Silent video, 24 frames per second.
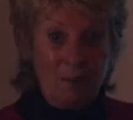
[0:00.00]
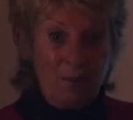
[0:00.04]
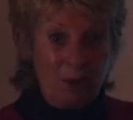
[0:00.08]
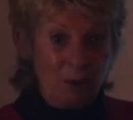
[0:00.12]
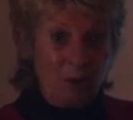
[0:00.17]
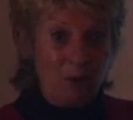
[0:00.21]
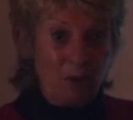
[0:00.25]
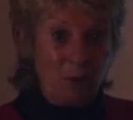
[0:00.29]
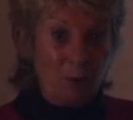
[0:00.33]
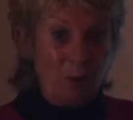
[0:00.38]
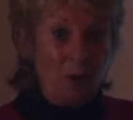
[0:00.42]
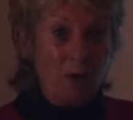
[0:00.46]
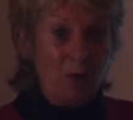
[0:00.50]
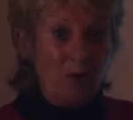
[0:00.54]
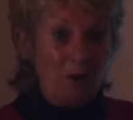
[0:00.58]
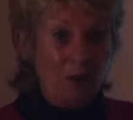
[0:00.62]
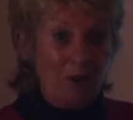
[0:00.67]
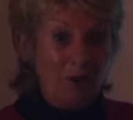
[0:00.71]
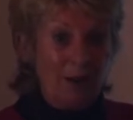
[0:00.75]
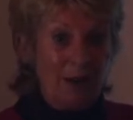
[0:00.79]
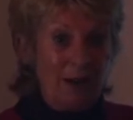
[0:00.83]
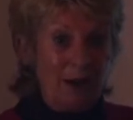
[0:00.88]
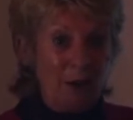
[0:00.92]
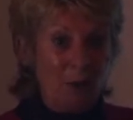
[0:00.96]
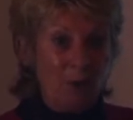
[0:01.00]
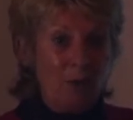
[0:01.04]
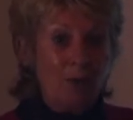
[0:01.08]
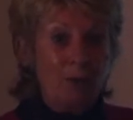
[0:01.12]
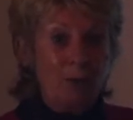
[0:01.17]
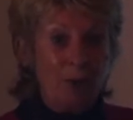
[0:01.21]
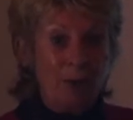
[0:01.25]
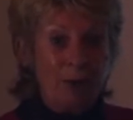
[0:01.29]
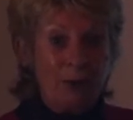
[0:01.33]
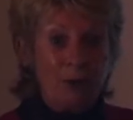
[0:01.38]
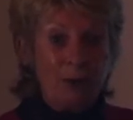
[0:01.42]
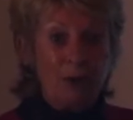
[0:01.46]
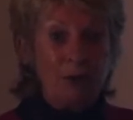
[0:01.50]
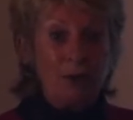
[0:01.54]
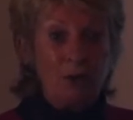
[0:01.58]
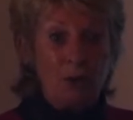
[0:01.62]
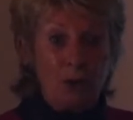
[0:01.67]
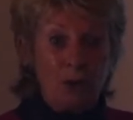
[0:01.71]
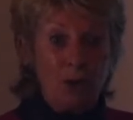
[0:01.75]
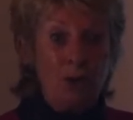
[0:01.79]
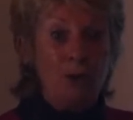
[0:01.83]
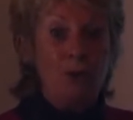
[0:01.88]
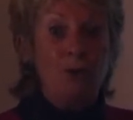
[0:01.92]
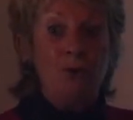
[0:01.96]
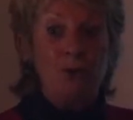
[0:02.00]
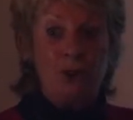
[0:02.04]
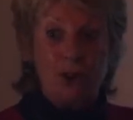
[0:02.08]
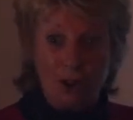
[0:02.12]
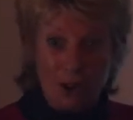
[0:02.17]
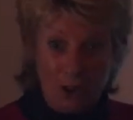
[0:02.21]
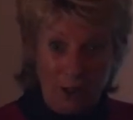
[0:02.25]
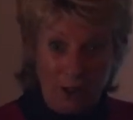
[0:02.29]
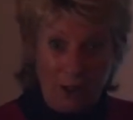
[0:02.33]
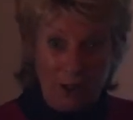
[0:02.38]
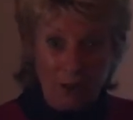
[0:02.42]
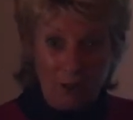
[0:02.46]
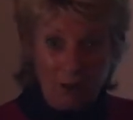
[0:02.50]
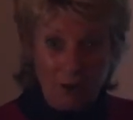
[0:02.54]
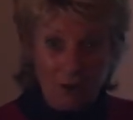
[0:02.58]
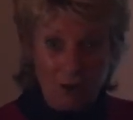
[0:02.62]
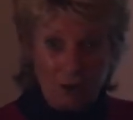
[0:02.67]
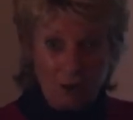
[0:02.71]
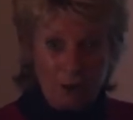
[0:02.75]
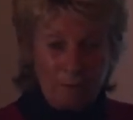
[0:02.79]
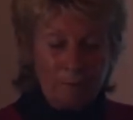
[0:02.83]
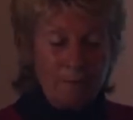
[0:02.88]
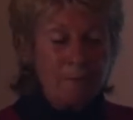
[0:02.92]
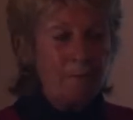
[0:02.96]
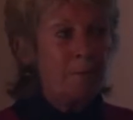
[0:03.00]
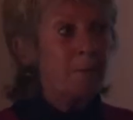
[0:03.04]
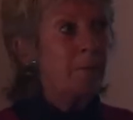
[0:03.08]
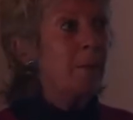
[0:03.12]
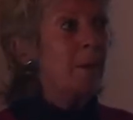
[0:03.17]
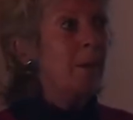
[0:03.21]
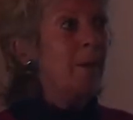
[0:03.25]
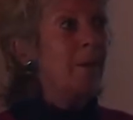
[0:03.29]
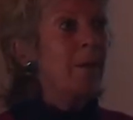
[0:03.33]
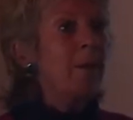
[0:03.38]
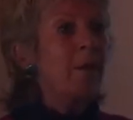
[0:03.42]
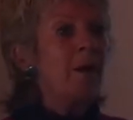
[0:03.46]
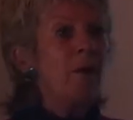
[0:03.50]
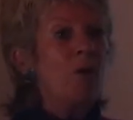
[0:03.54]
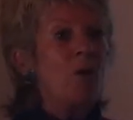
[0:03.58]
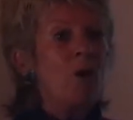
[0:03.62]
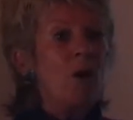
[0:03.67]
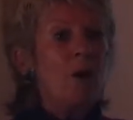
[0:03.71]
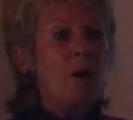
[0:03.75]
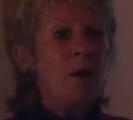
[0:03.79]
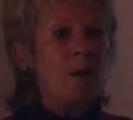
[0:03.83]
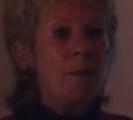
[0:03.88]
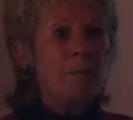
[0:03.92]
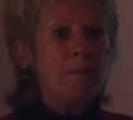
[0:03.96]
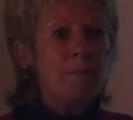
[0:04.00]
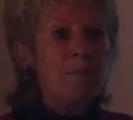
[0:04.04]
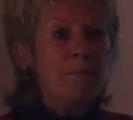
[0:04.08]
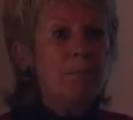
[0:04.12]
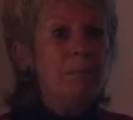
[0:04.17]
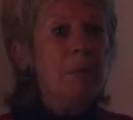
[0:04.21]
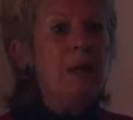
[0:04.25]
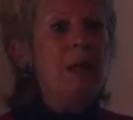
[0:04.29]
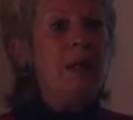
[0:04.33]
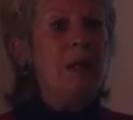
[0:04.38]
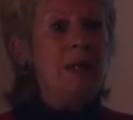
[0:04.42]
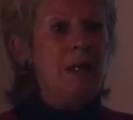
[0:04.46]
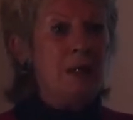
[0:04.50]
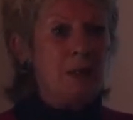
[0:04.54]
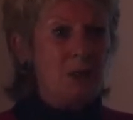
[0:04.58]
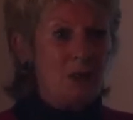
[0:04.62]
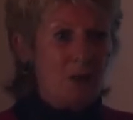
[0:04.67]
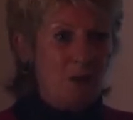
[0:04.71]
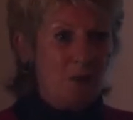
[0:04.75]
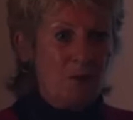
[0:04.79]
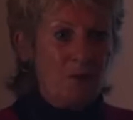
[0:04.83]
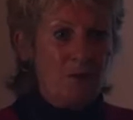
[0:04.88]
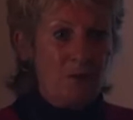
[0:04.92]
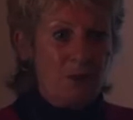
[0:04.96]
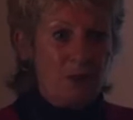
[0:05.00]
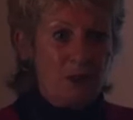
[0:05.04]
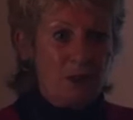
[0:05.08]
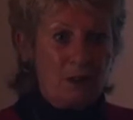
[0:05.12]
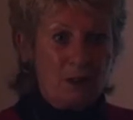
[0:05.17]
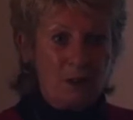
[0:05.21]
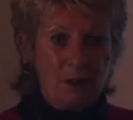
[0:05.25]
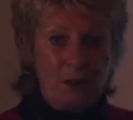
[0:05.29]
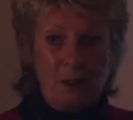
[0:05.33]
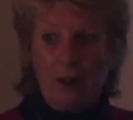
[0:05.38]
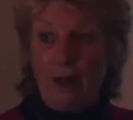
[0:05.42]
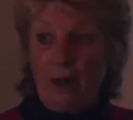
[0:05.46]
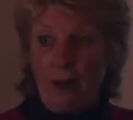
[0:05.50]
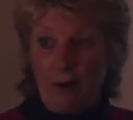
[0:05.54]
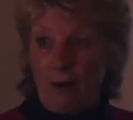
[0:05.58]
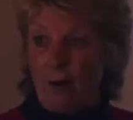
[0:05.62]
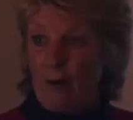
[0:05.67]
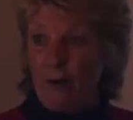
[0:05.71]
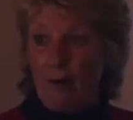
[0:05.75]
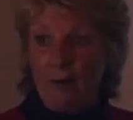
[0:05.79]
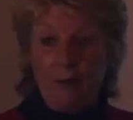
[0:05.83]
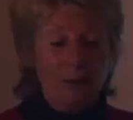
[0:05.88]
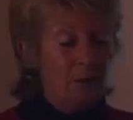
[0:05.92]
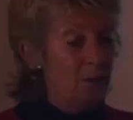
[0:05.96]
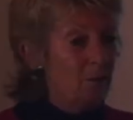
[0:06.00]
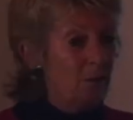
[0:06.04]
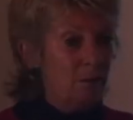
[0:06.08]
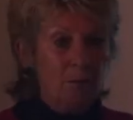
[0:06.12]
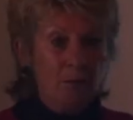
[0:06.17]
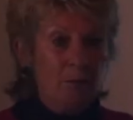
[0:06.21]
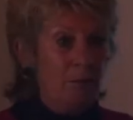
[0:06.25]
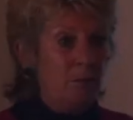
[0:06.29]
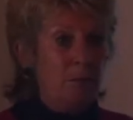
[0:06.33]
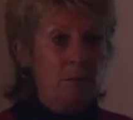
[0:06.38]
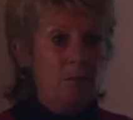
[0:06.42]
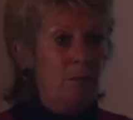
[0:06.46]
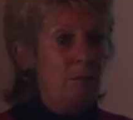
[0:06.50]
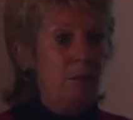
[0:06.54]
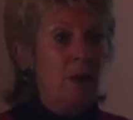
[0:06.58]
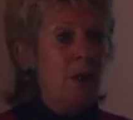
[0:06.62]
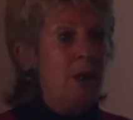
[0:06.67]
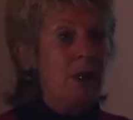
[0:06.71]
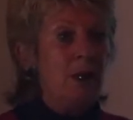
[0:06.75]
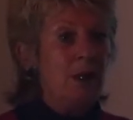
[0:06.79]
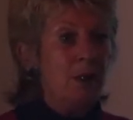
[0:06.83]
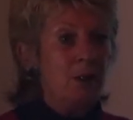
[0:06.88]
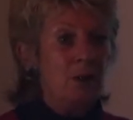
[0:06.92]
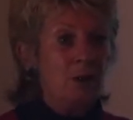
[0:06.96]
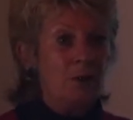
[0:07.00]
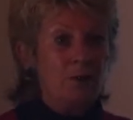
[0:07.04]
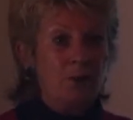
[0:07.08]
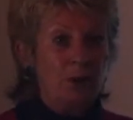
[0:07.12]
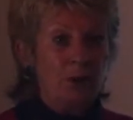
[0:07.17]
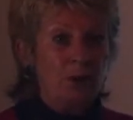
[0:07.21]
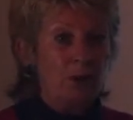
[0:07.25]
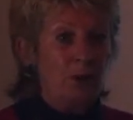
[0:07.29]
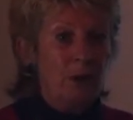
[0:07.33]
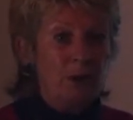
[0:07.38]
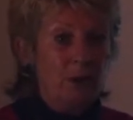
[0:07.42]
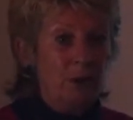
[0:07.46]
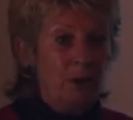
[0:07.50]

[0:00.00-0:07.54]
period we are in now of great, huge change, there are millions of us here. Millions of you,